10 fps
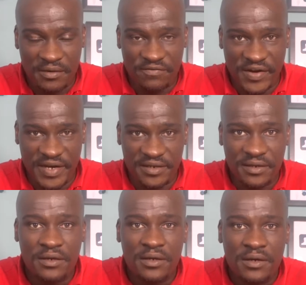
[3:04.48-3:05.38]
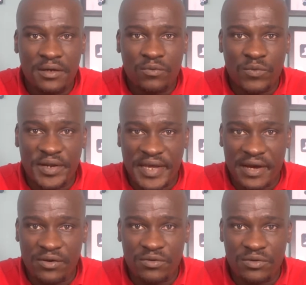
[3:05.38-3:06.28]
vein, we're
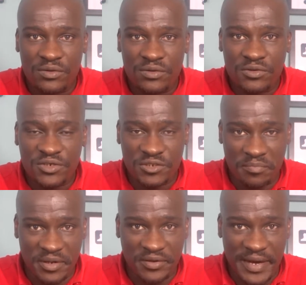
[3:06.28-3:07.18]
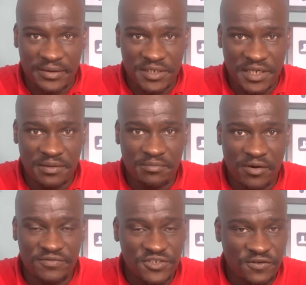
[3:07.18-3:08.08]
now looking to build our team
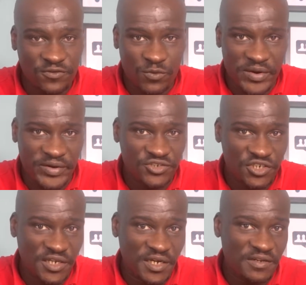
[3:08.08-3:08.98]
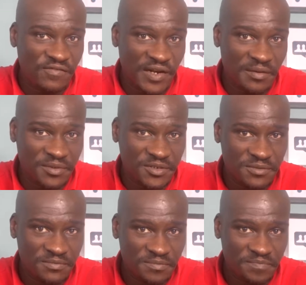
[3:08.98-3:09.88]
of software engineer
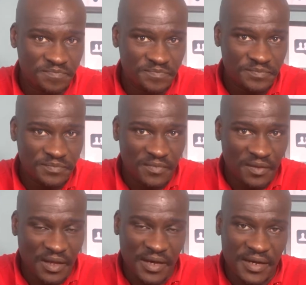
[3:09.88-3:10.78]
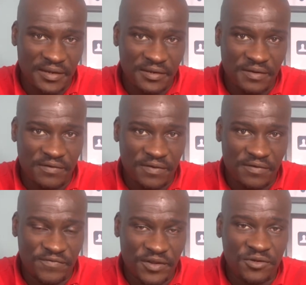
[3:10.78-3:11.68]
developers. And
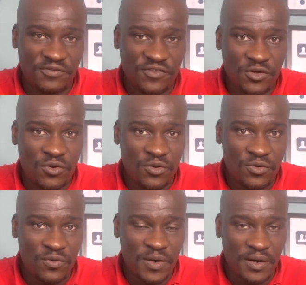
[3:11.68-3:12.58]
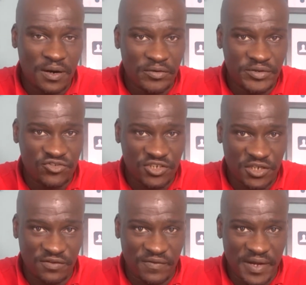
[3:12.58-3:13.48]
for those of you who are
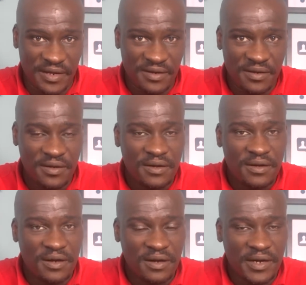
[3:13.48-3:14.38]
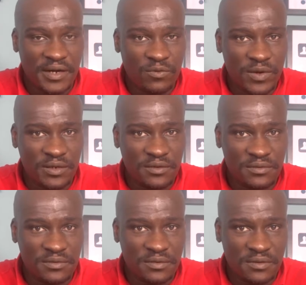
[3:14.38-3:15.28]
interested in that, I will